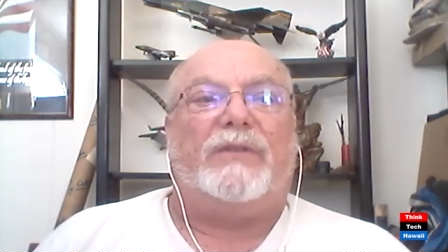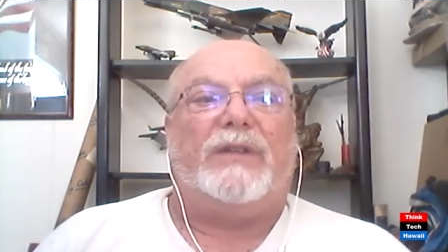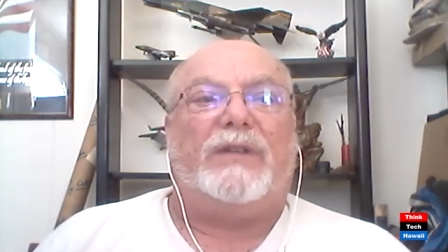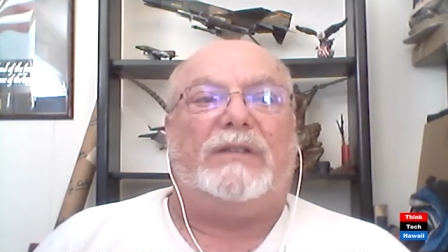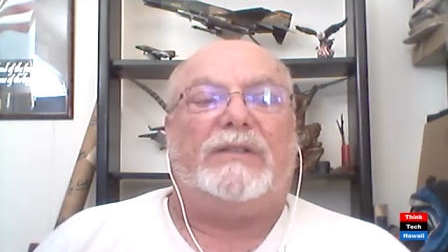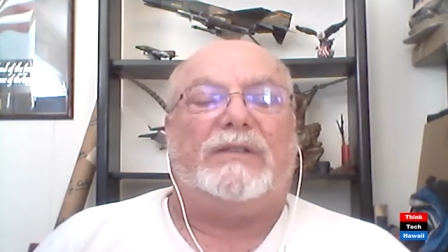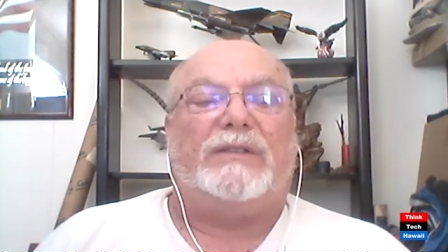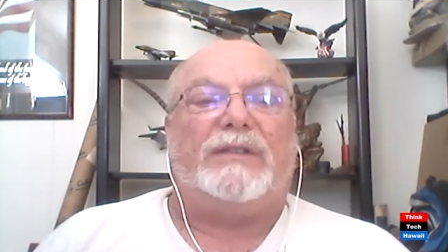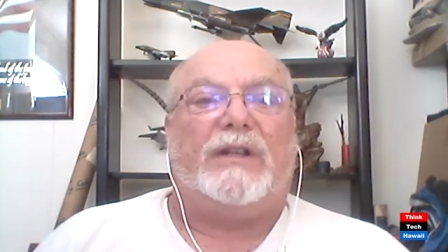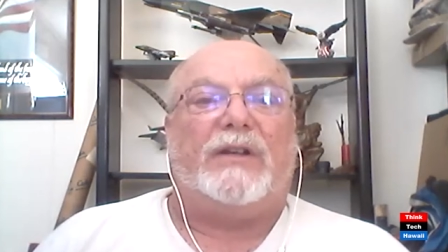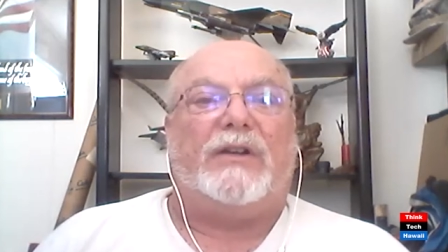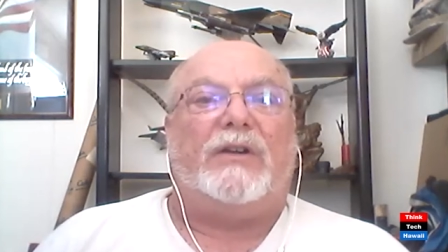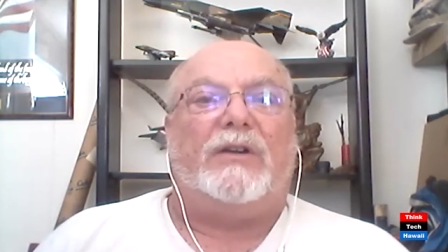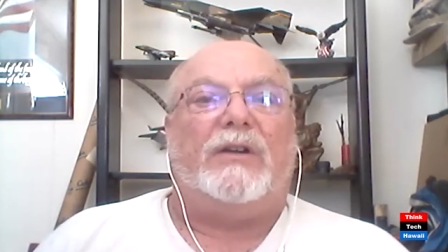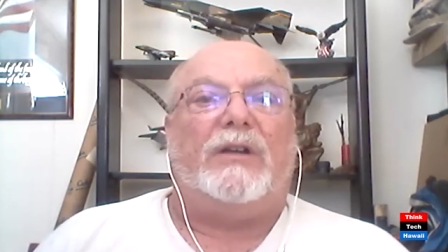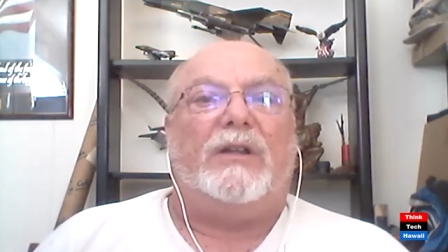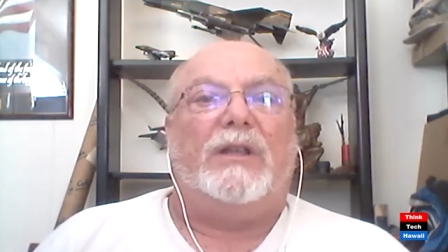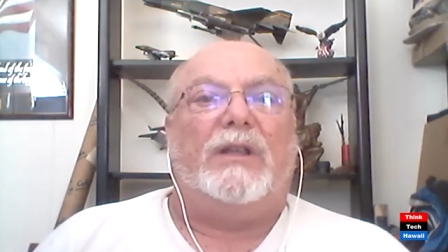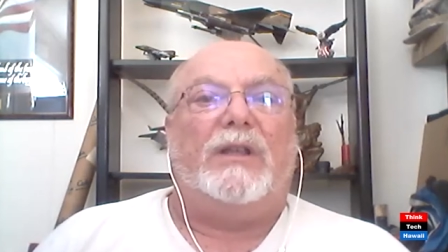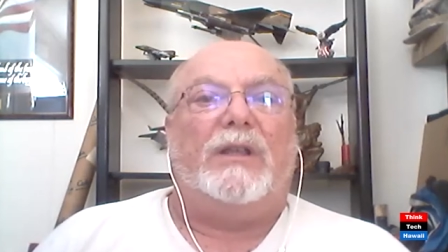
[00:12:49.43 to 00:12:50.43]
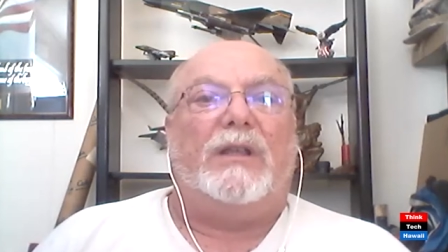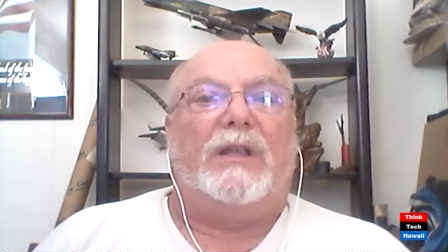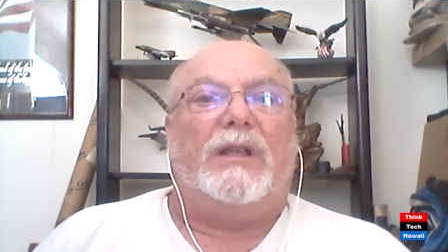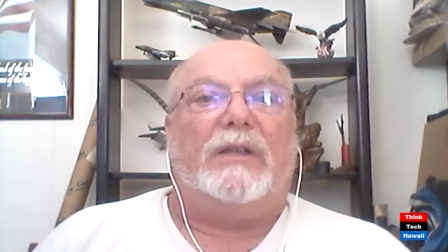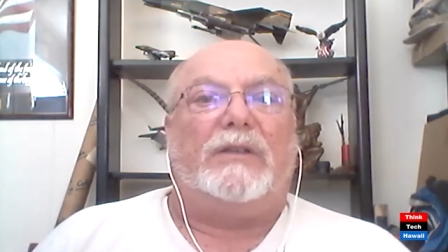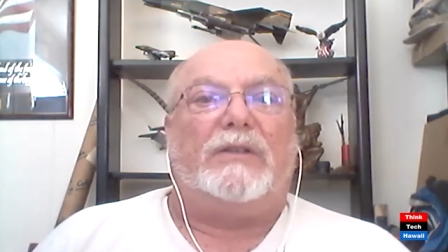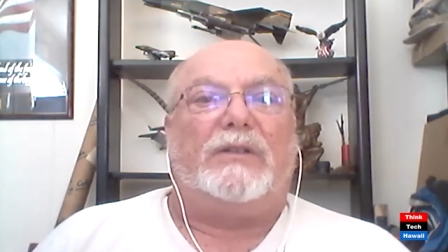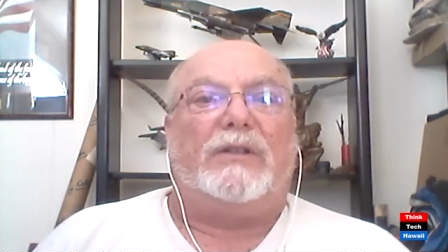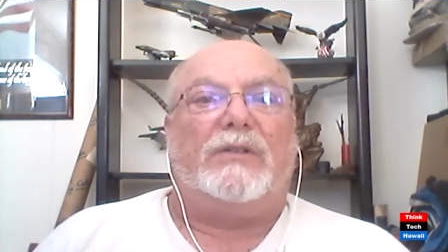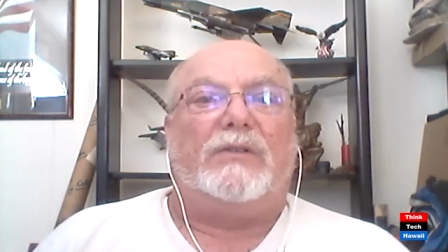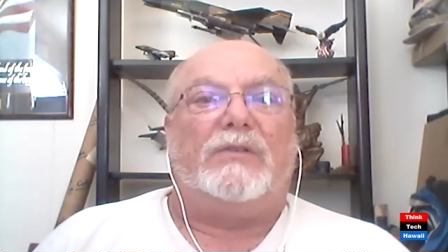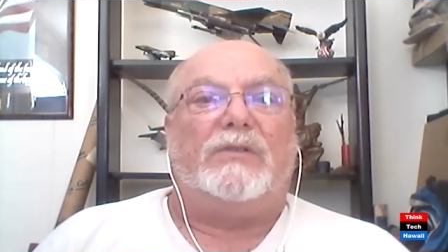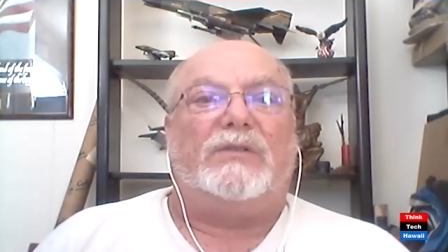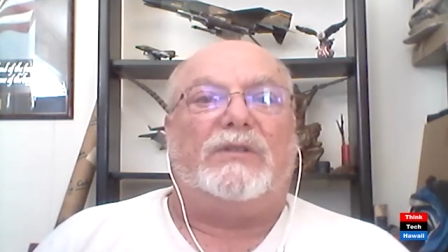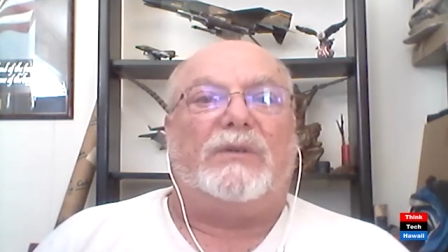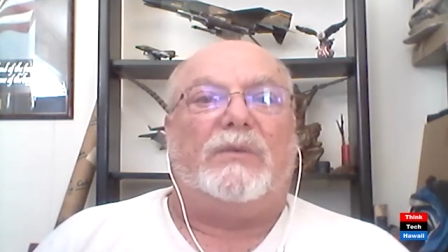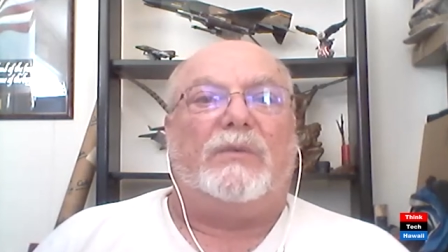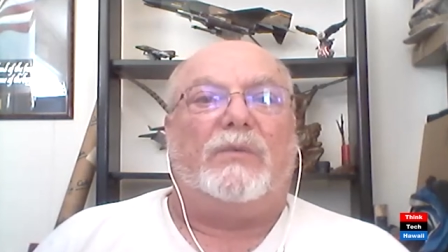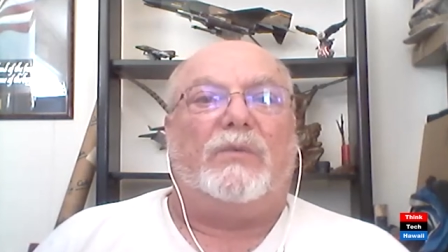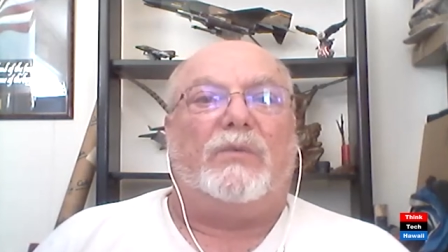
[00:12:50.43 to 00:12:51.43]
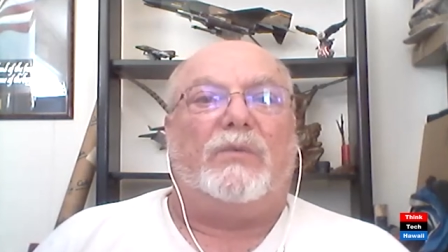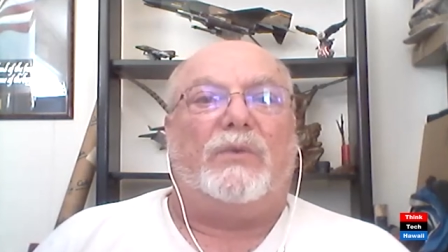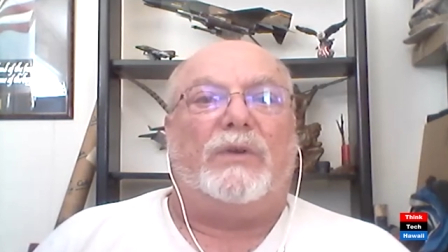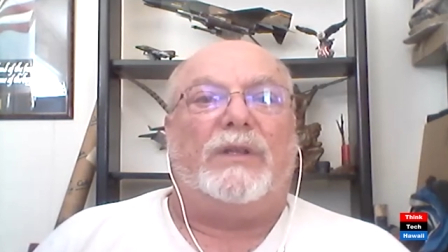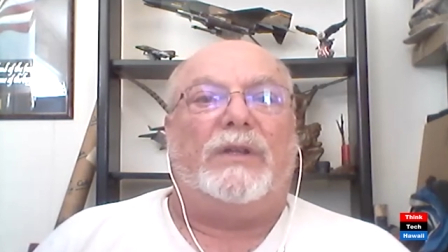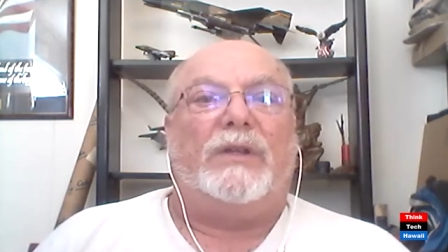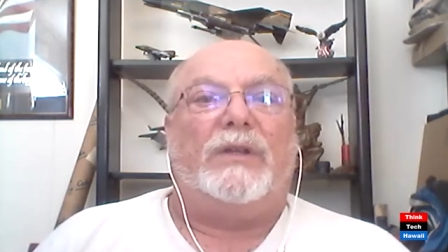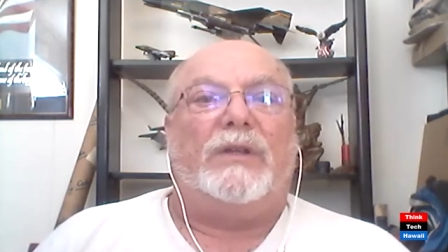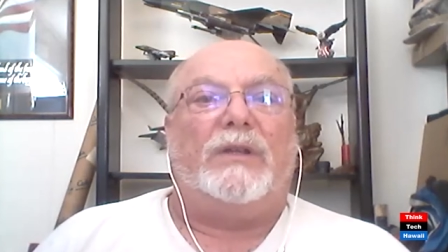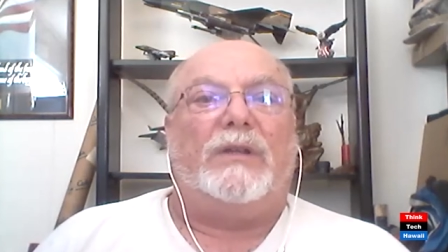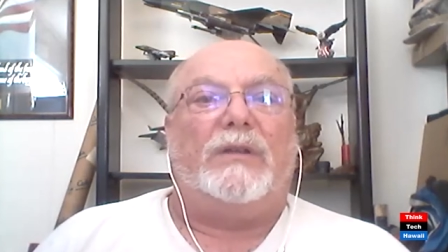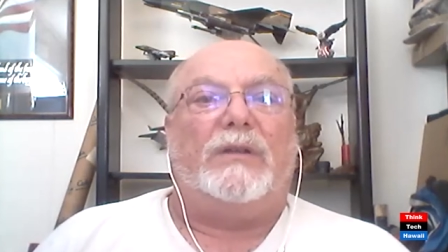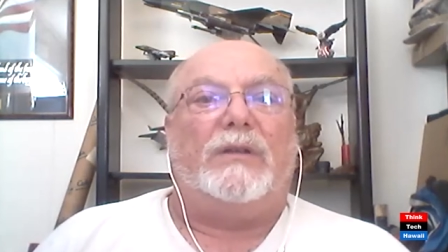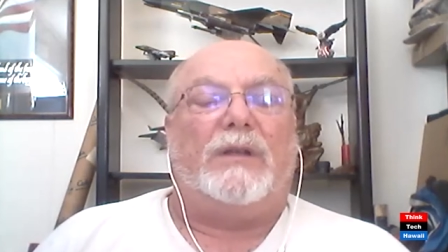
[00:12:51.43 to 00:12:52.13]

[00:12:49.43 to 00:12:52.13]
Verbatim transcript: dead center and to do some really